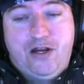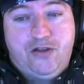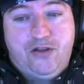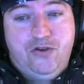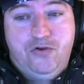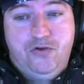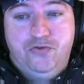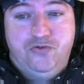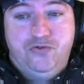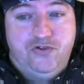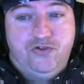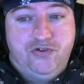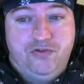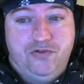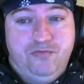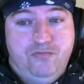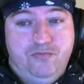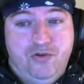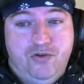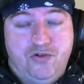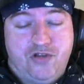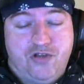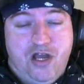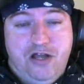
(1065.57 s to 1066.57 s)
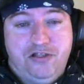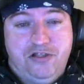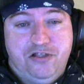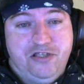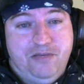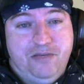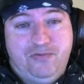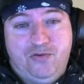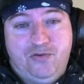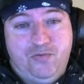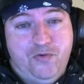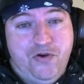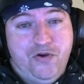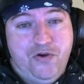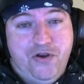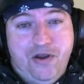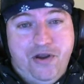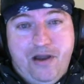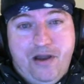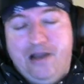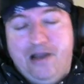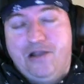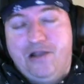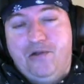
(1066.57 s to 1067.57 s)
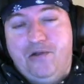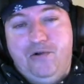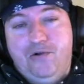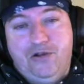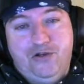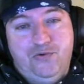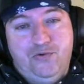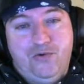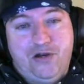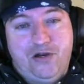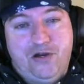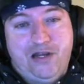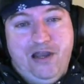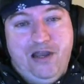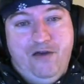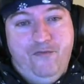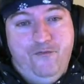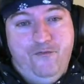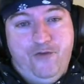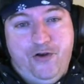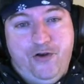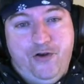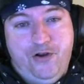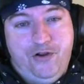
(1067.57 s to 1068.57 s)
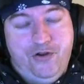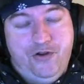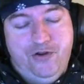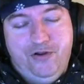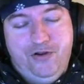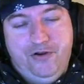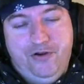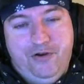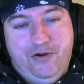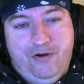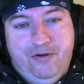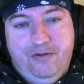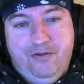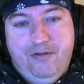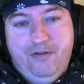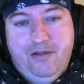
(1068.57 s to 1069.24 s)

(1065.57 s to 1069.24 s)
Those concepts were not going to work out very good at all.